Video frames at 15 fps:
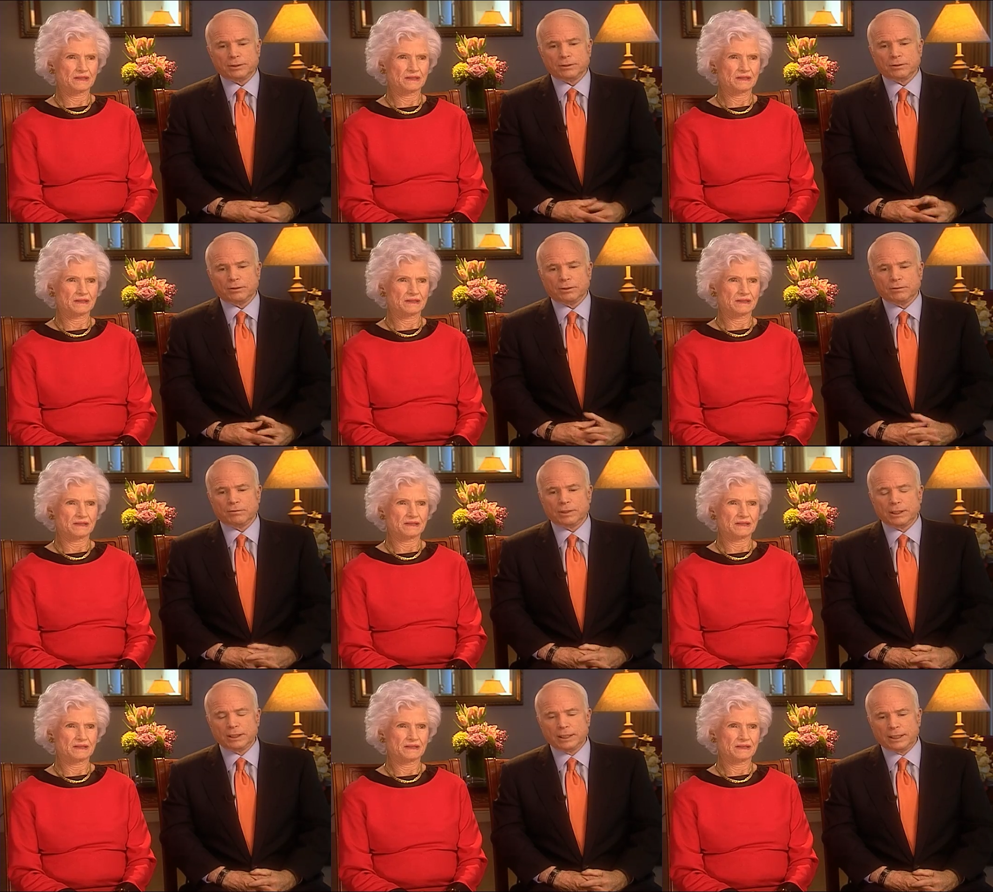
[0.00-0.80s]
Speaker 1: his older one.
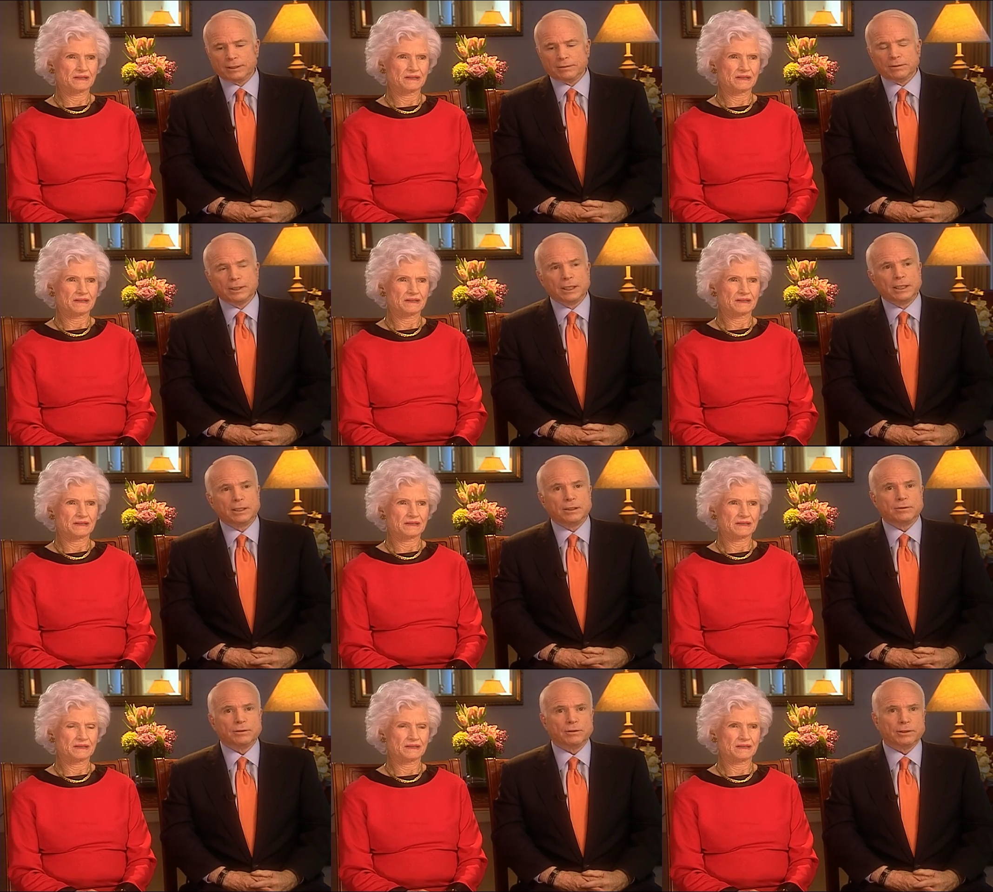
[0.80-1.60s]
And that
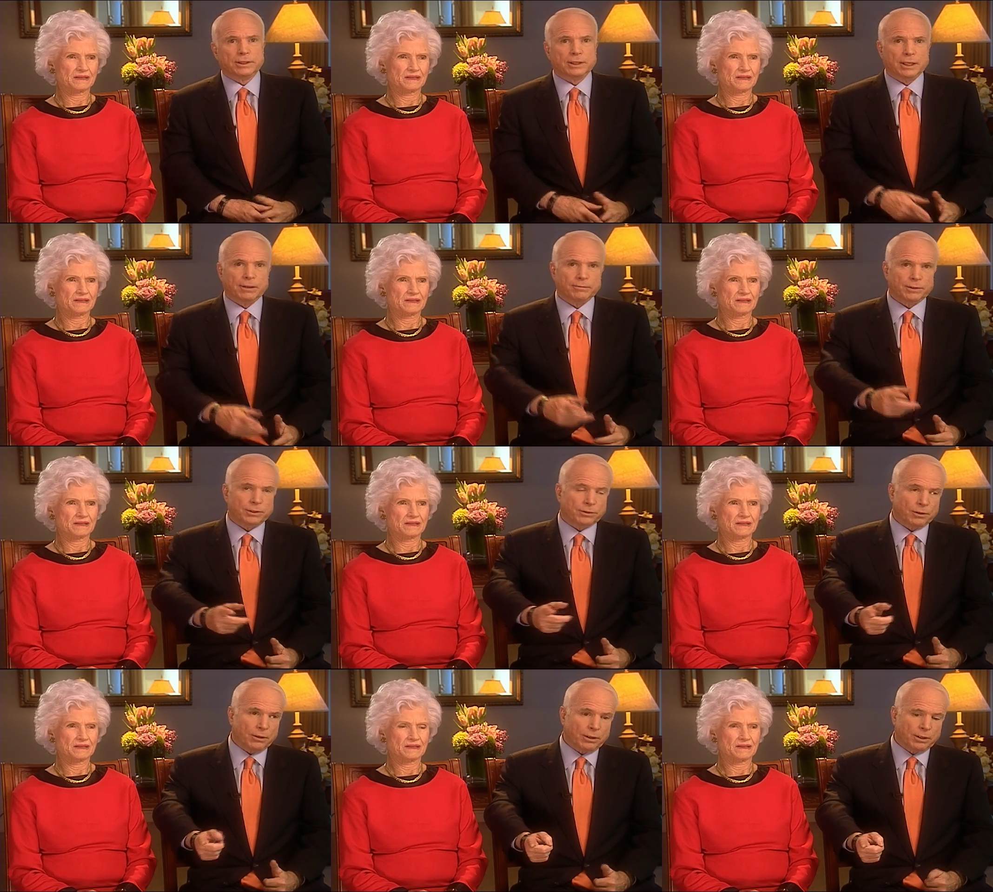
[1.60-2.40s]
was the only time we
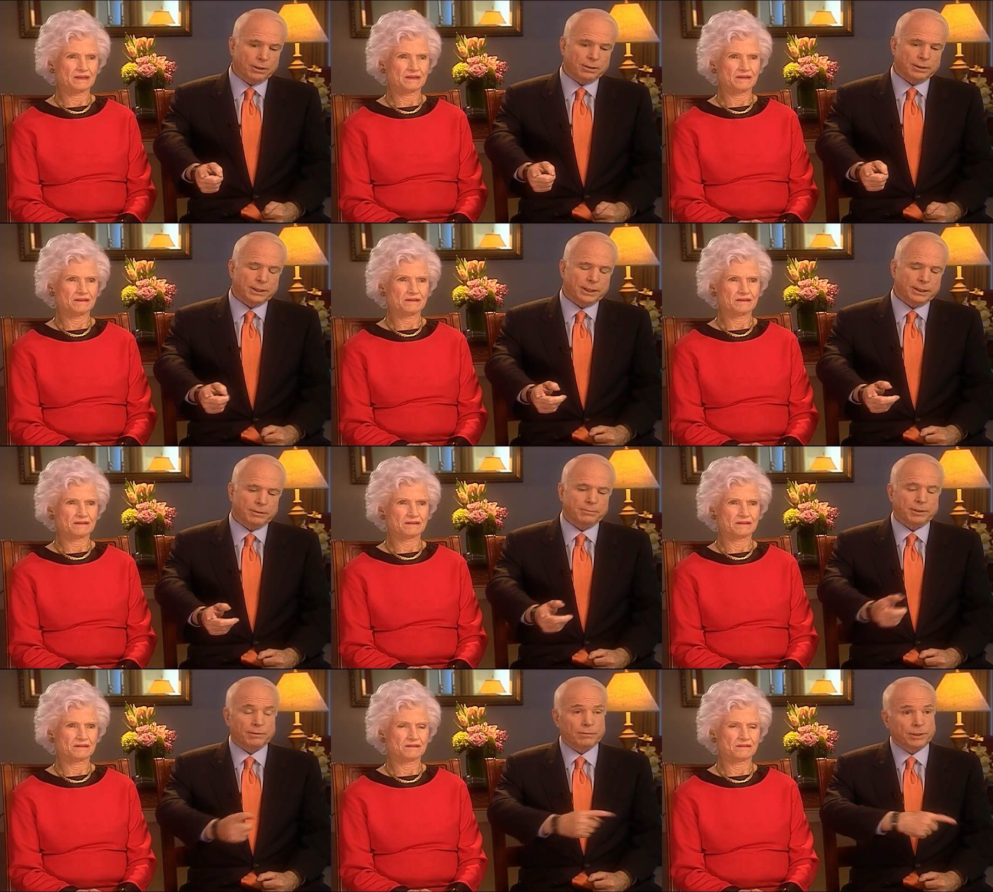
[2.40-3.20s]
saw him,
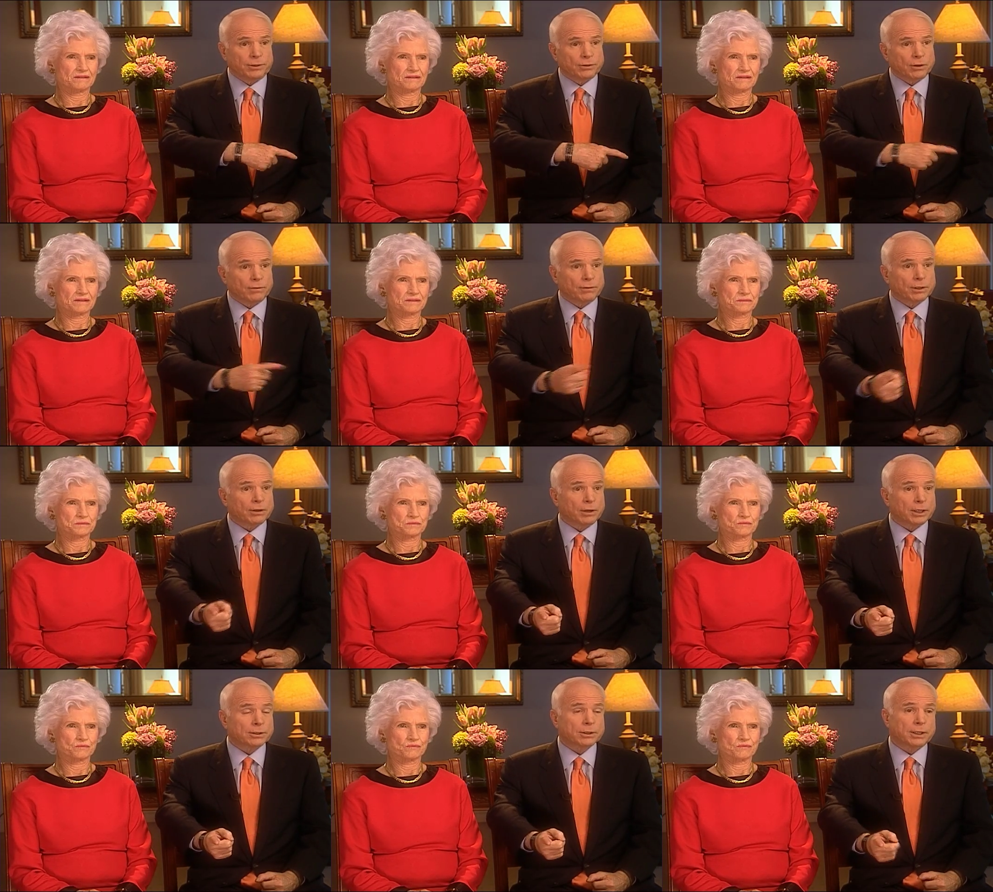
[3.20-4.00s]
and we drove
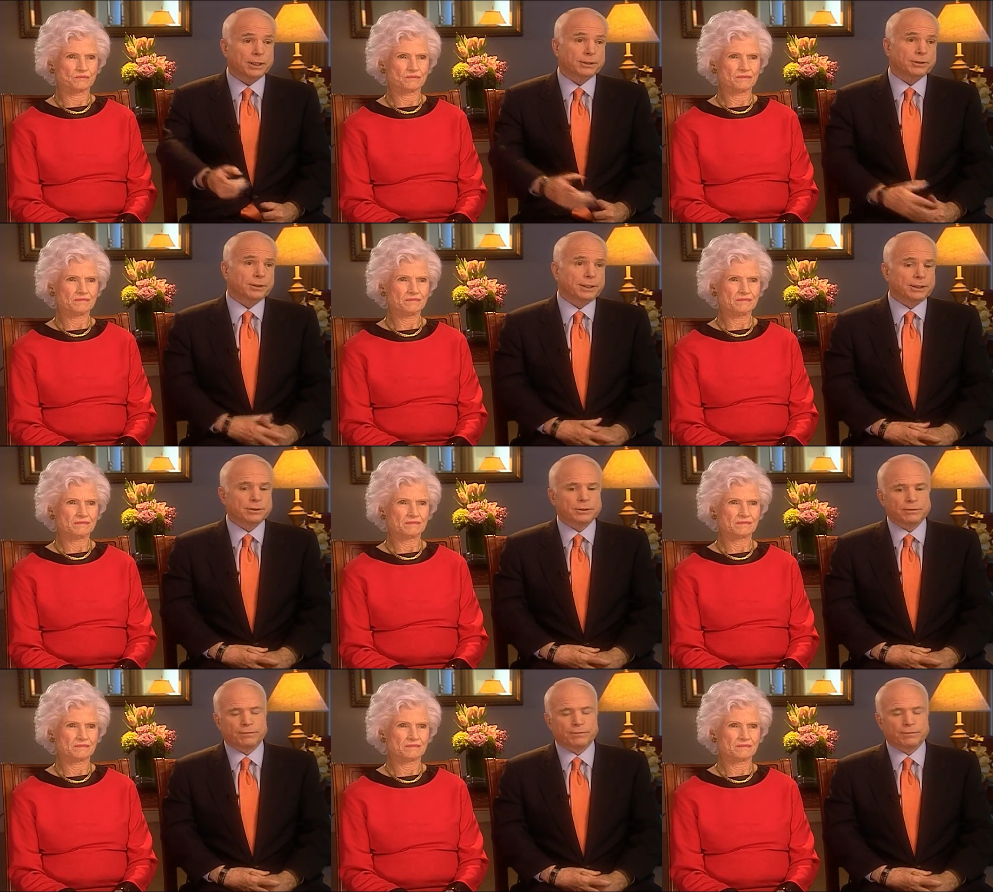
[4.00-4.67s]
across country as a